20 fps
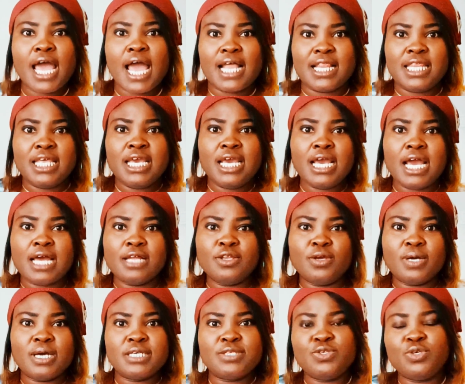I think,
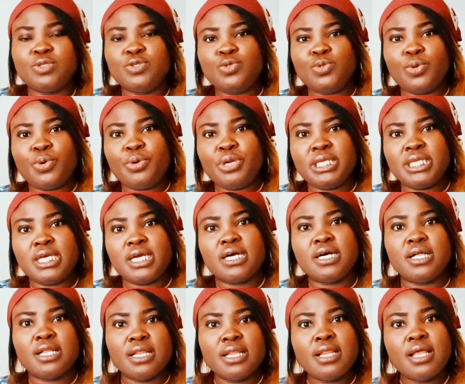Dorcas, you're too
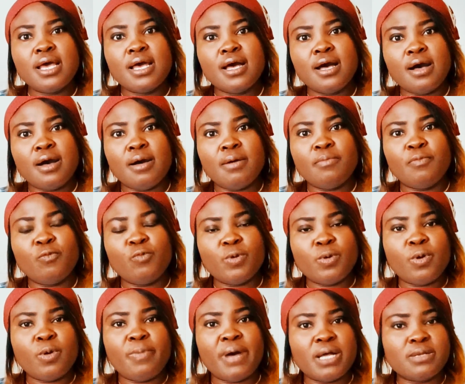critical
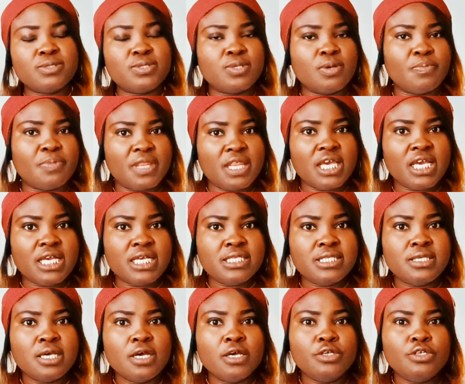um about some
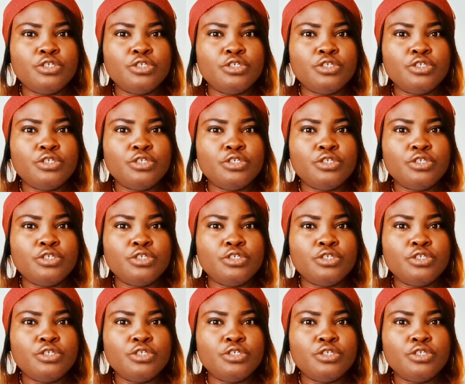things.